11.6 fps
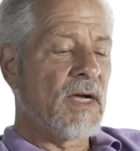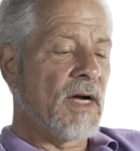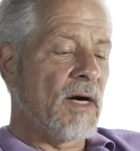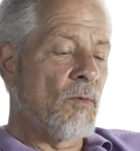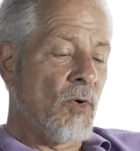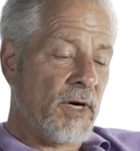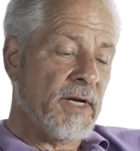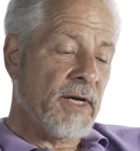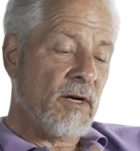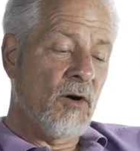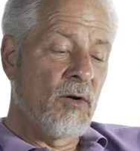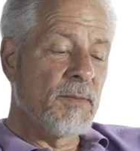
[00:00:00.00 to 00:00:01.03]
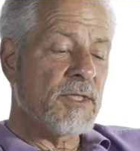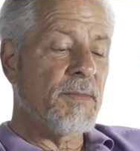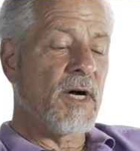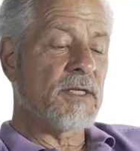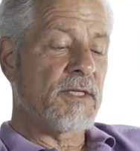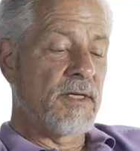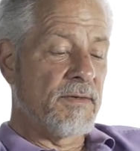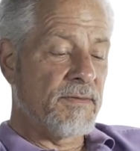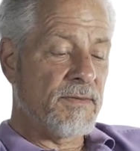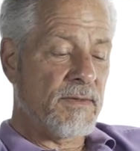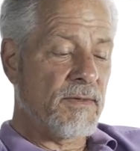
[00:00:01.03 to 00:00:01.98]
Working at home is positive.
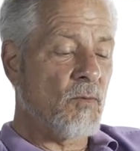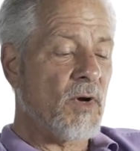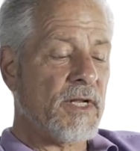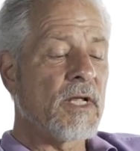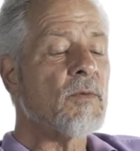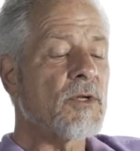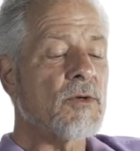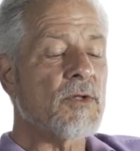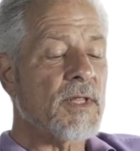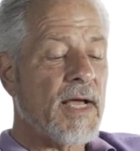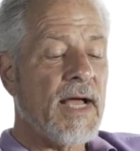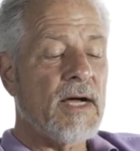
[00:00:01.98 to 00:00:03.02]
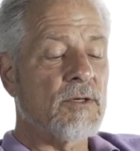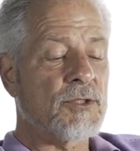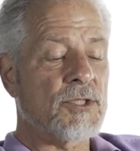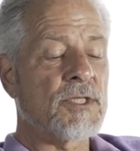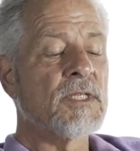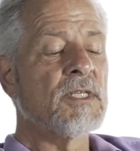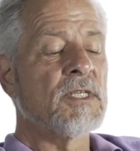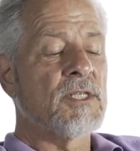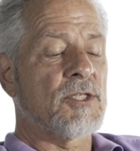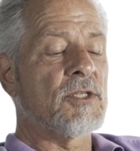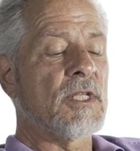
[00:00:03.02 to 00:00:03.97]
What can we do to the house
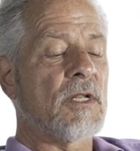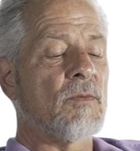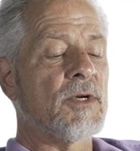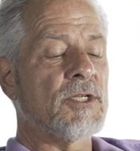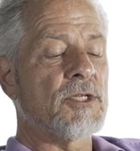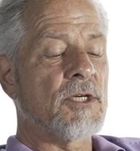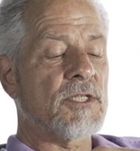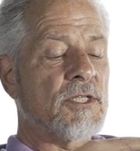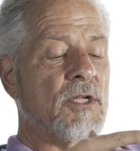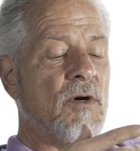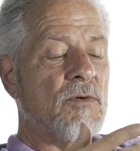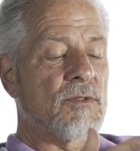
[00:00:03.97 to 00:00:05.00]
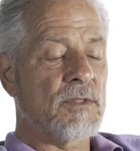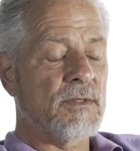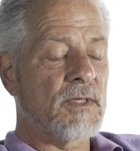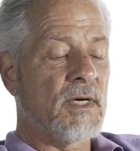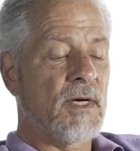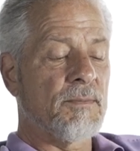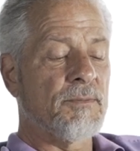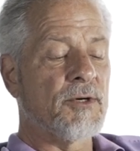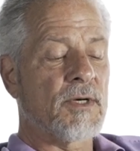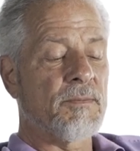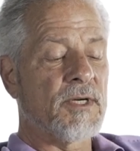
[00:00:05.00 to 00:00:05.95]
so that we just don't
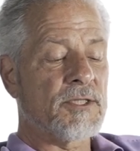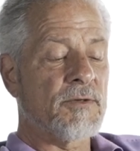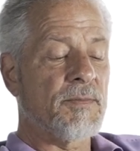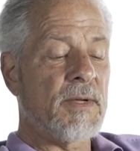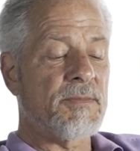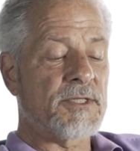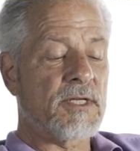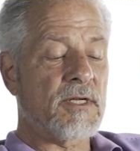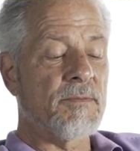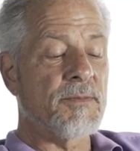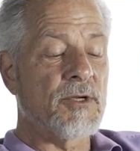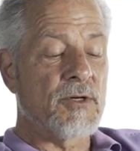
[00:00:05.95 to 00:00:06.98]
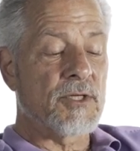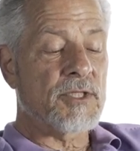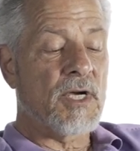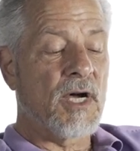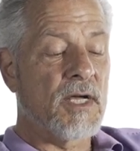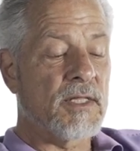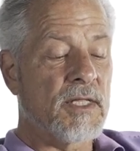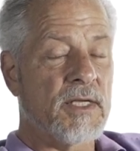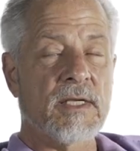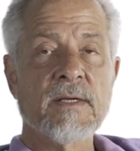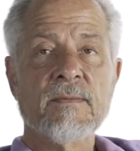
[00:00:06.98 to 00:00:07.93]
put a bunch of papers and computers on
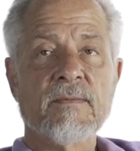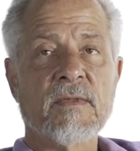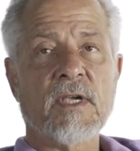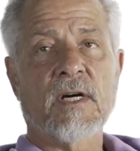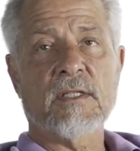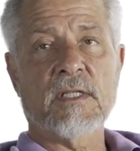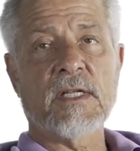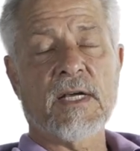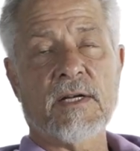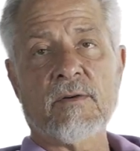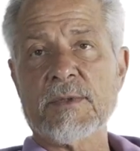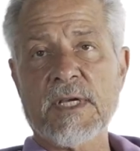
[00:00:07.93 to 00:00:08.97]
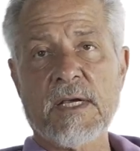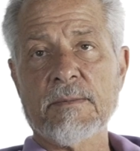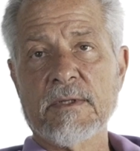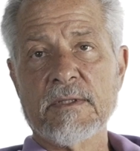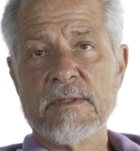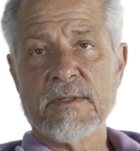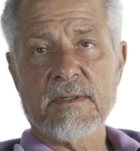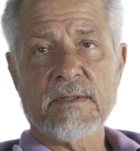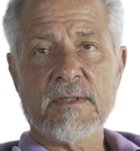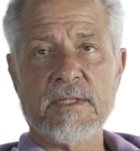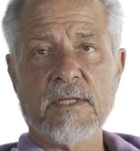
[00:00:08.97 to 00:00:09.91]
the dining room table?
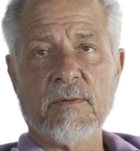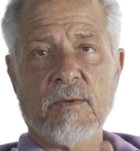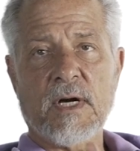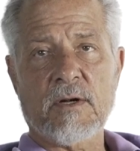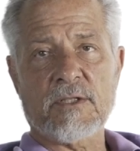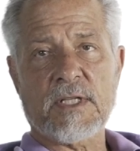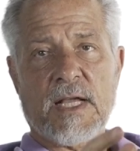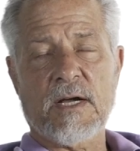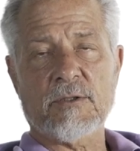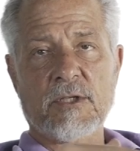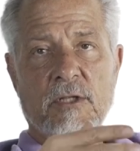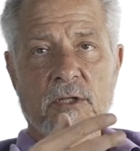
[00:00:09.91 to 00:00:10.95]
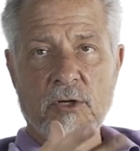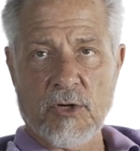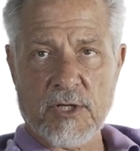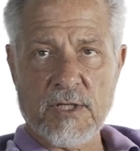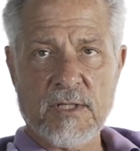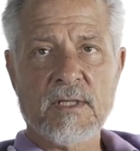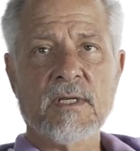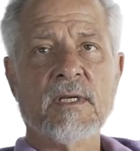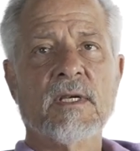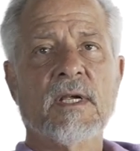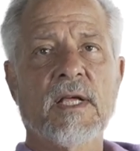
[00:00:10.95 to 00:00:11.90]
How does the house look
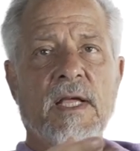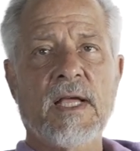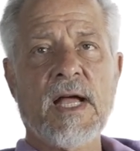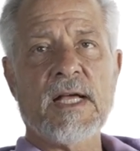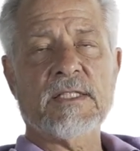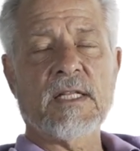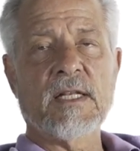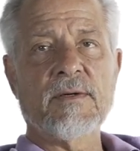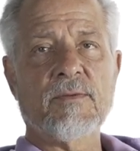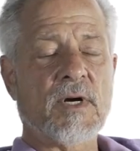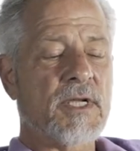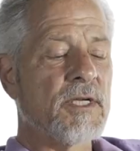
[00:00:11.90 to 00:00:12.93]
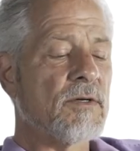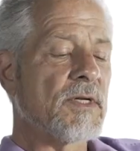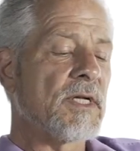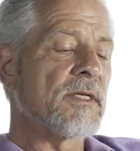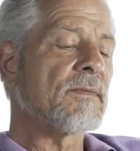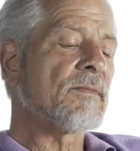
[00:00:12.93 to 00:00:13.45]
as a live-work unit?